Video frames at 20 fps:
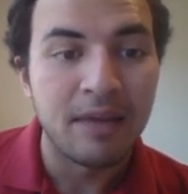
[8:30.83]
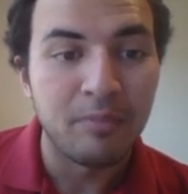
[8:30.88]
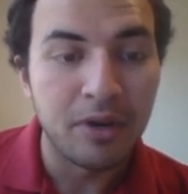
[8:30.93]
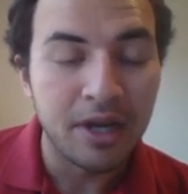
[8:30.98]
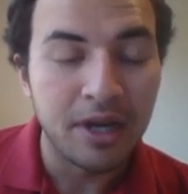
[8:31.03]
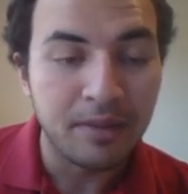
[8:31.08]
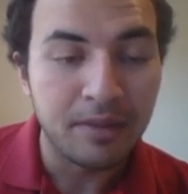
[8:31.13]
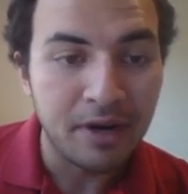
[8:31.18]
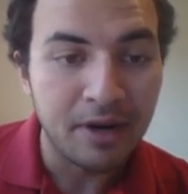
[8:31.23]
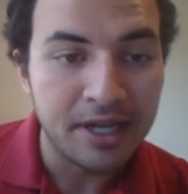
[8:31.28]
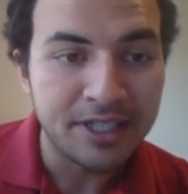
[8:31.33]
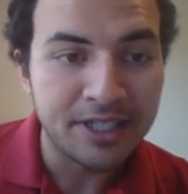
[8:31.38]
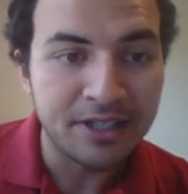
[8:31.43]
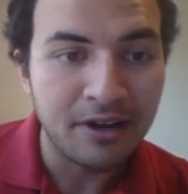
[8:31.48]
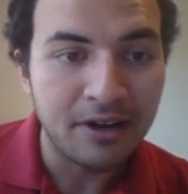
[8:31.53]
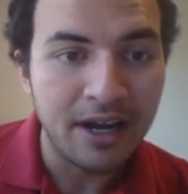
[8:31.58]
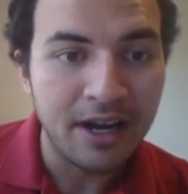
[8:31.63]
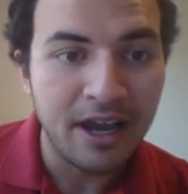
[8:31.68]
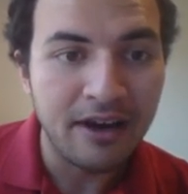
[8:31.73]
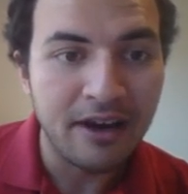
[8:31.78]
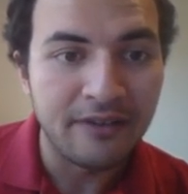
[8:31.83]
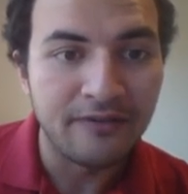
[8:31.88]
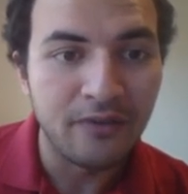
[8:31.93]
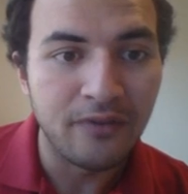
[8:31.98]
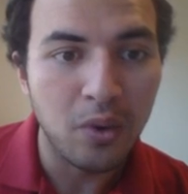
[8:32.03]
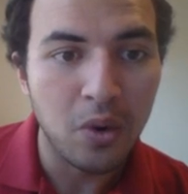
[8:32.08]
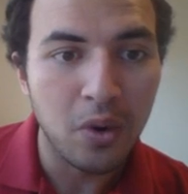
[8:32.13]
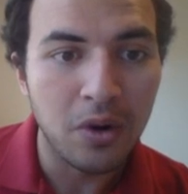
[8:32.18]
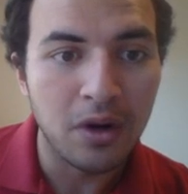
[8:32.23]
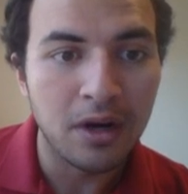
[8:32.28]
putting pressure on
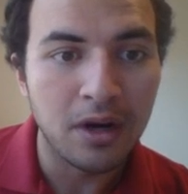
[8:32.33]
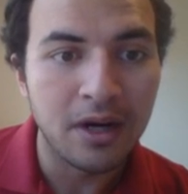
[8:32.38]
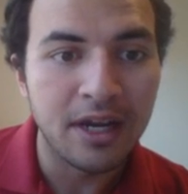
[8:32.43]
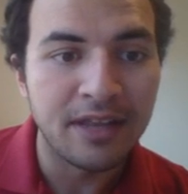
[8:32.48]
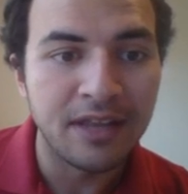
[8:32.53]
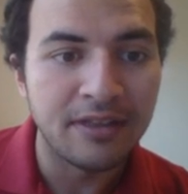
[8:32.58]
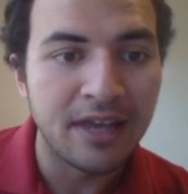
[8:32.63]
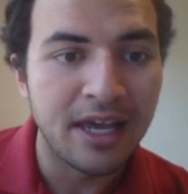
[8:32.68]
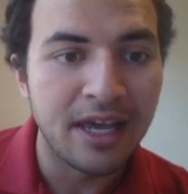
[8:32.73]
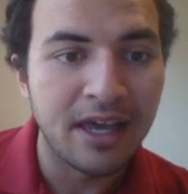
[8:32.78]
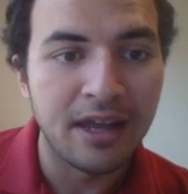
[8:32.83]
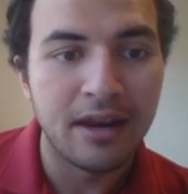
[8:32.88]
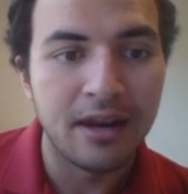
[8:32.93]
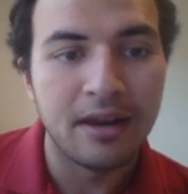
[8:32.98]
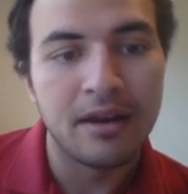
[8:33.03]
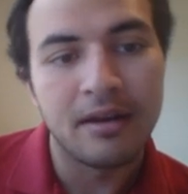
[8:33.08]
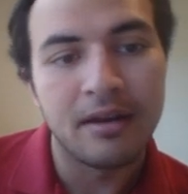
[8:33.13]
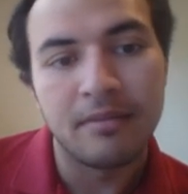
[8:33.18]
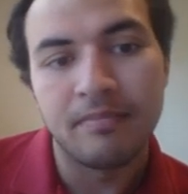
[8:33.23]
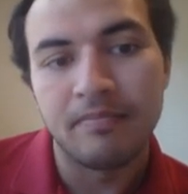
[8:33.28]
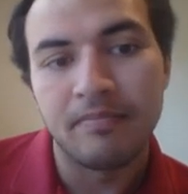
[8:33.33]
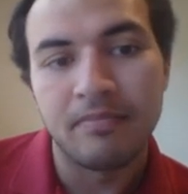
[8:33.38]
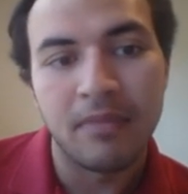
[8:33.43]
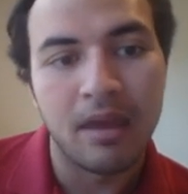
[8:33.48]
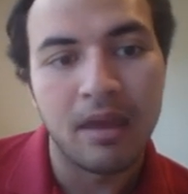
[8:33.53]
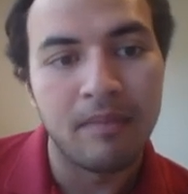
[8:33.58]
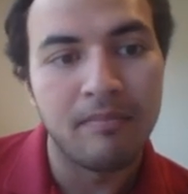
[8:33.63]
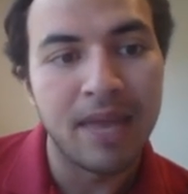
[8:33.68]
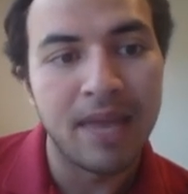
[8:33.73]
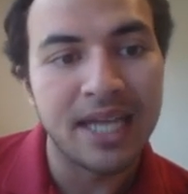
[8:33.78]
f4, and then
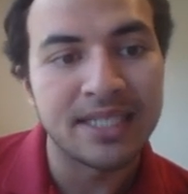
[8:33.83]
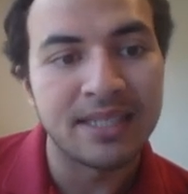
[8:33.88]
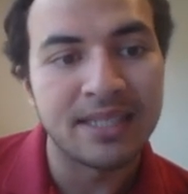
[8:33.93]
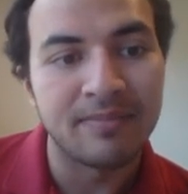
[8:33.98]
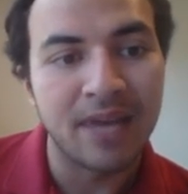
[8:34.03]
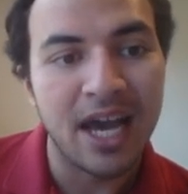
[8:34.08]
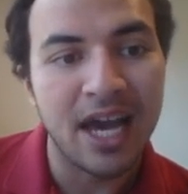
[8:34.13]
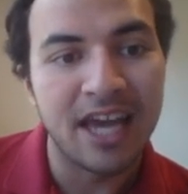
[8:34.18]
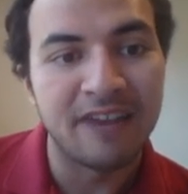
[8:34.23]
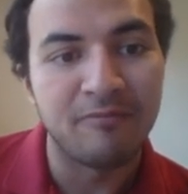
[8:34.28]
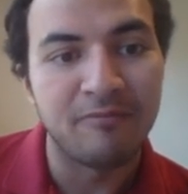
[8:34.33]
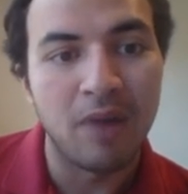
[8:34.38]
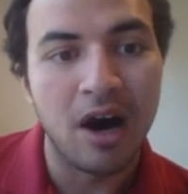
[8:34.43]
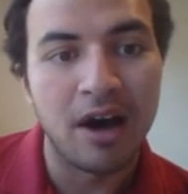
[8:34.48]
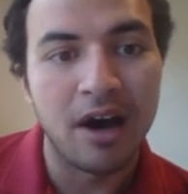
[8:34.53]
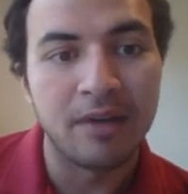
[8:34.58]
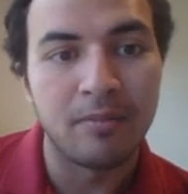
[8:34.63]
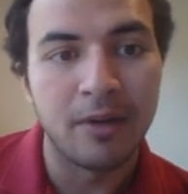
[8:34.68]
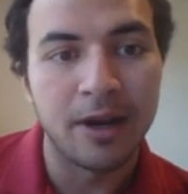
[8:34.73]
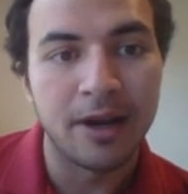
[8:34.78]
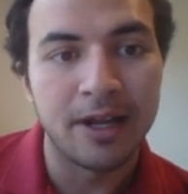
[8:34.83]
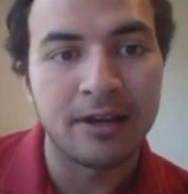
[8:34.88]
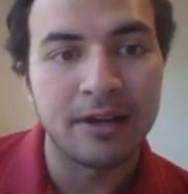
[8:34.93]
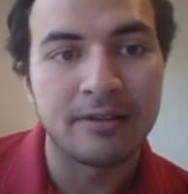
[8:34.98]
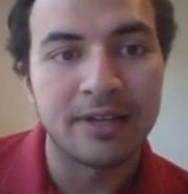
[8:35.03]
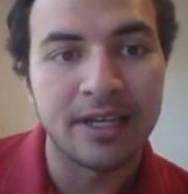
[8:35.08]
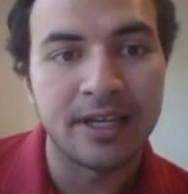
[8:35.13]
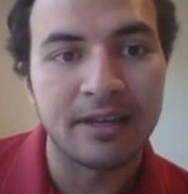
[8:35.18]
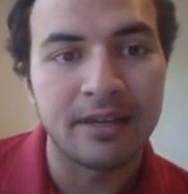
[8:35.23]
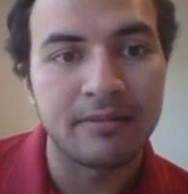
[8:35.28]
make some kind of pawn break
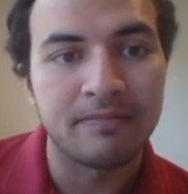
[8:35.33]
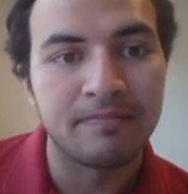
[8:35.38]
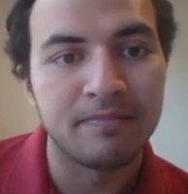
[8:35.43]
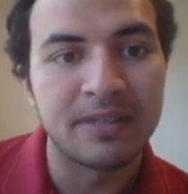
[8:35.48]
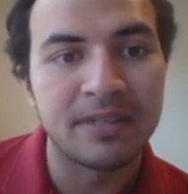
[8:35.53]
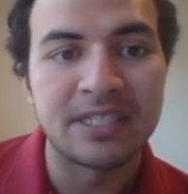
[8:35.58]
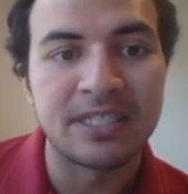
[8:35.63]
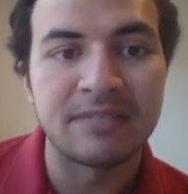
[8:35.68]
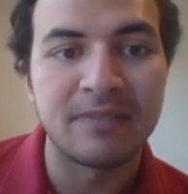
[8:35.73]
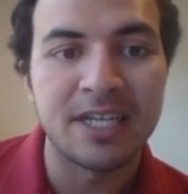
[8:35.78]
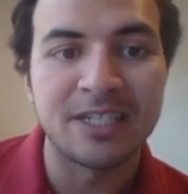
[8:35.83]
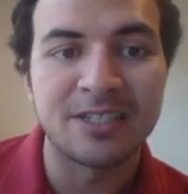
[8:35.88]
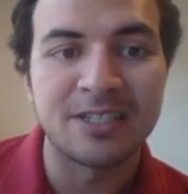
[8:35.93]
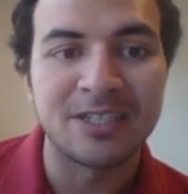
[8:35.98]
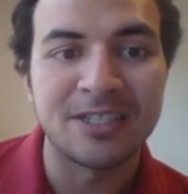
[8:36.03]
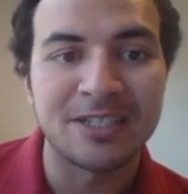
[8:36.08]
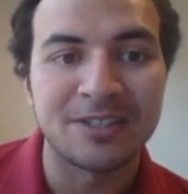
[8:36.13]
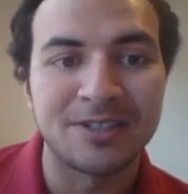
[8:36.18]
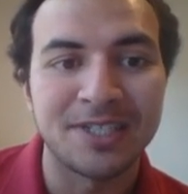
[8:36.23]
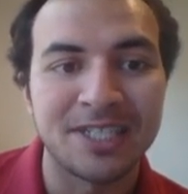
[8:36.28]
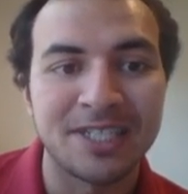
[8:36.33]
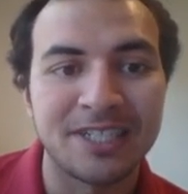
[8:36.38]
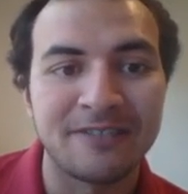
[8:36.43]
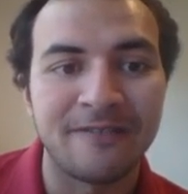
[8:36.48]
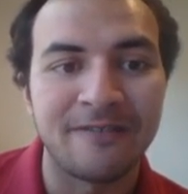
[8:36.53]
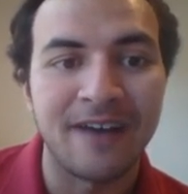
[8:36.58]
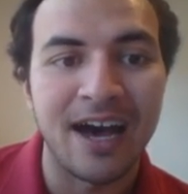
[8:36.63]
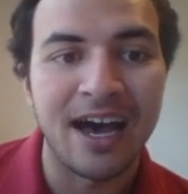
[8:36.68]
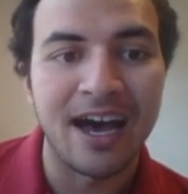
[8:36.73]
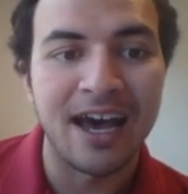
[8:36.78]
like bishop h6
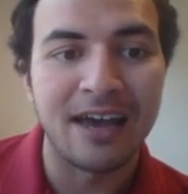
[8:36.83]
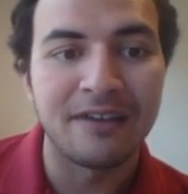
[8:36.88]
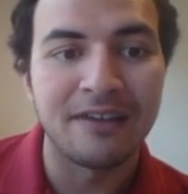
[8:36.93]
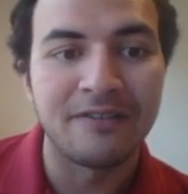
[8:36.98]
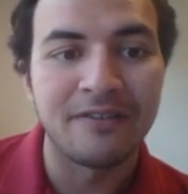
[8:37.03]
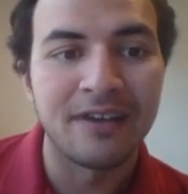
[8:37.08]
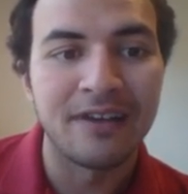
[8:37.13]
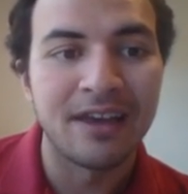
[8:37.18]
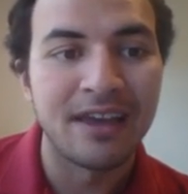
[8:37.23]
g5.